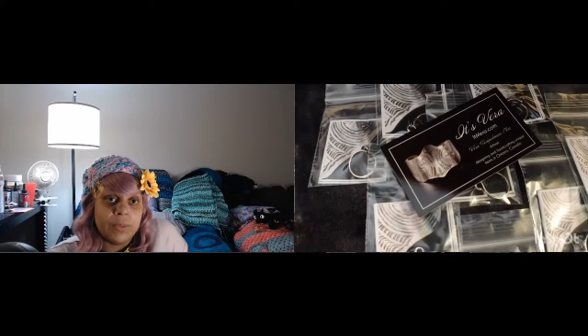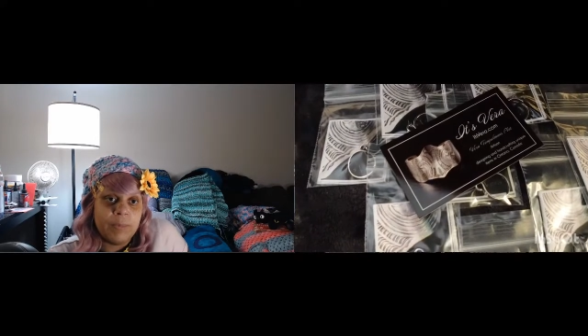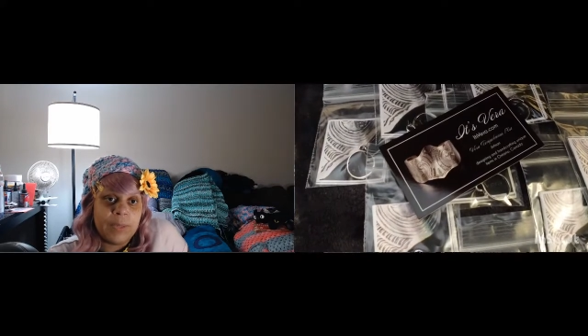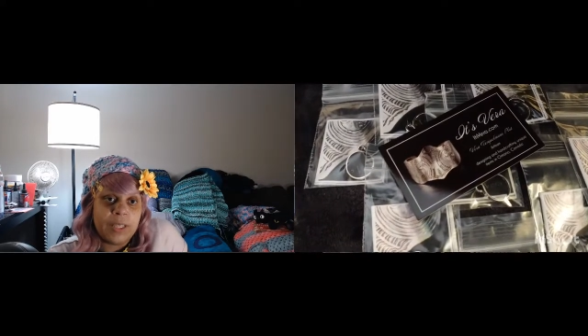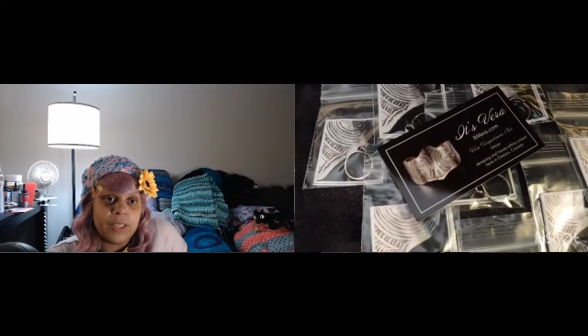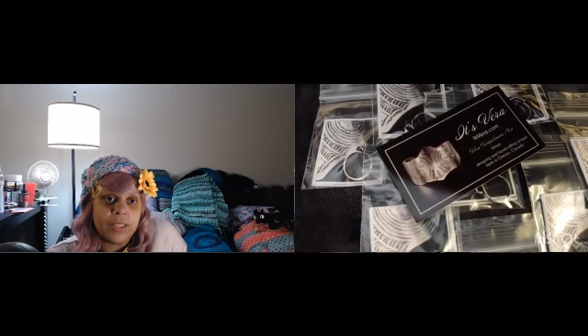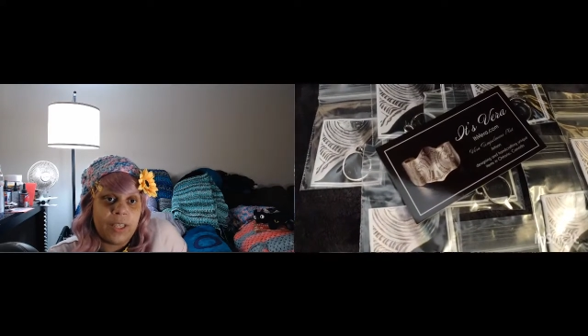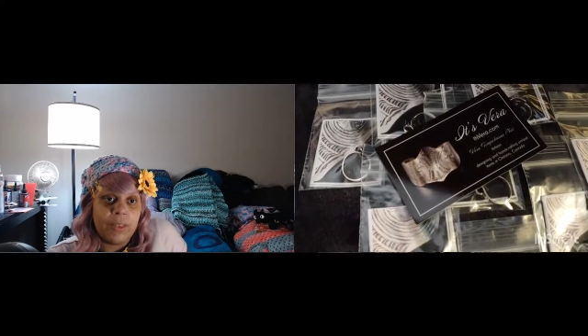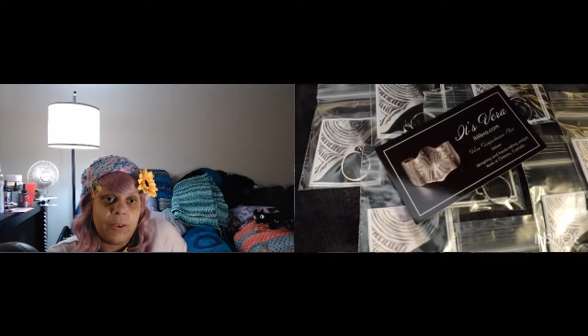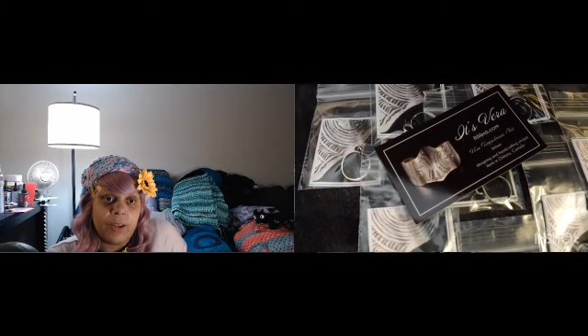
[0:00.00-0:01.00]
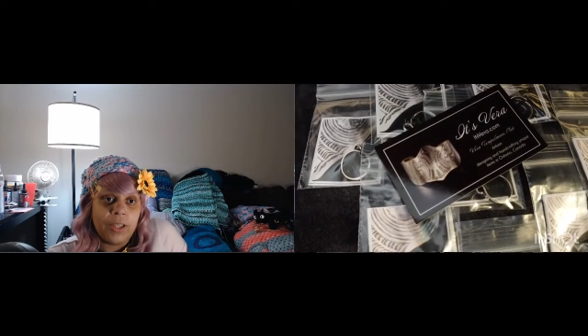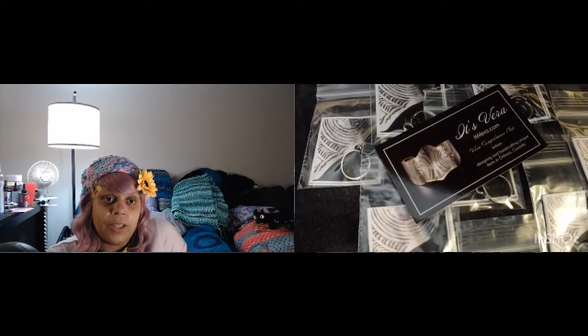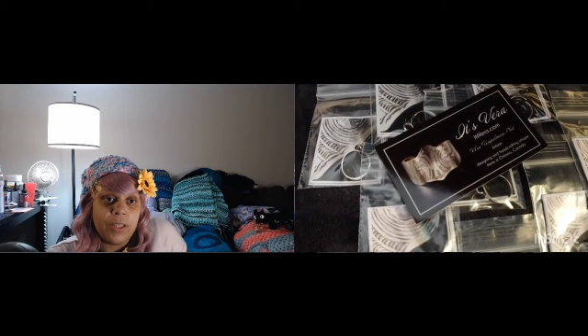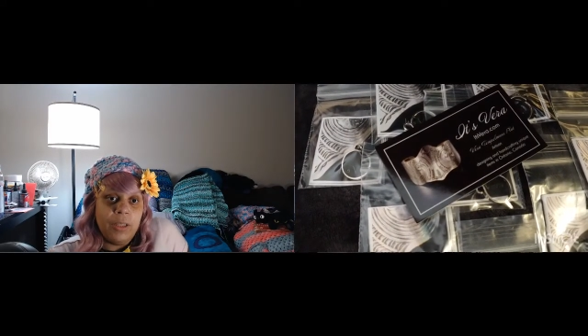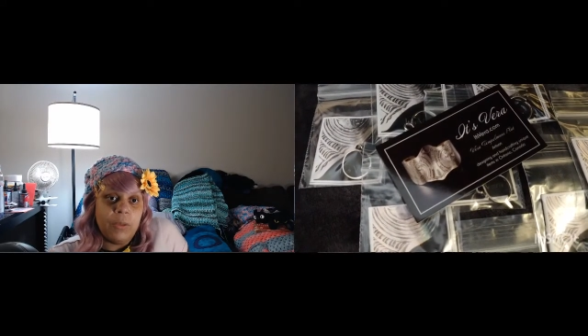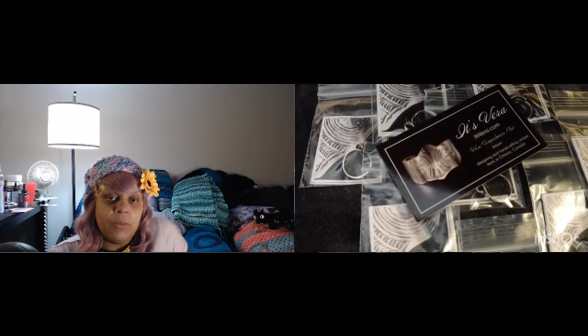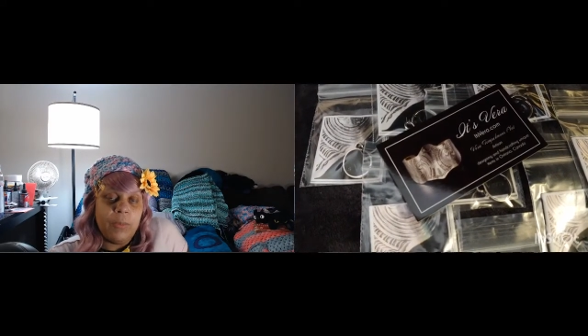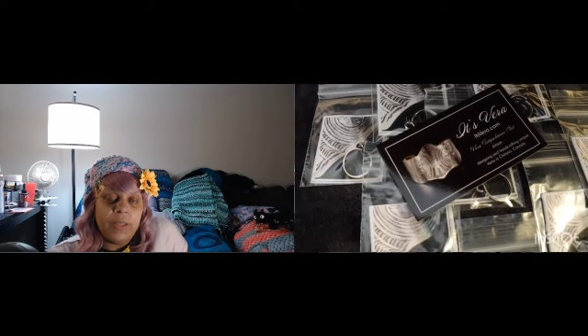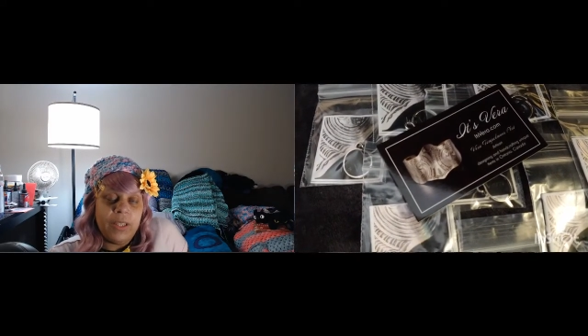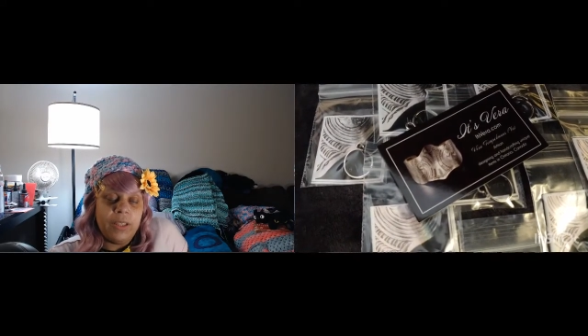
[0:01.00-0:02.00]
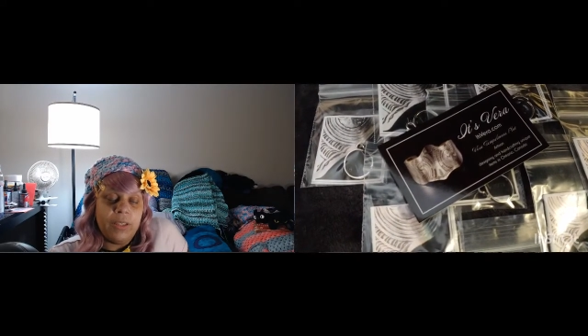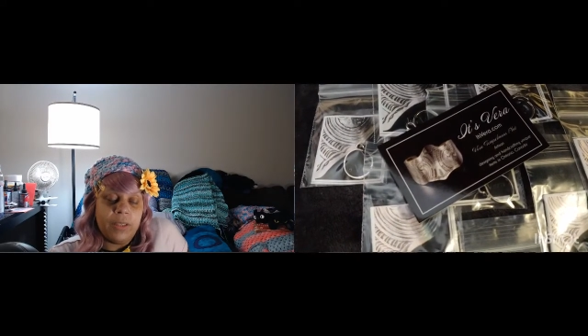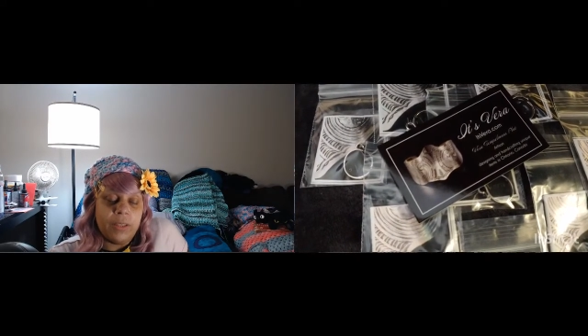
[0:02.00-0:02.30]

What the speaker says: because I thought it would be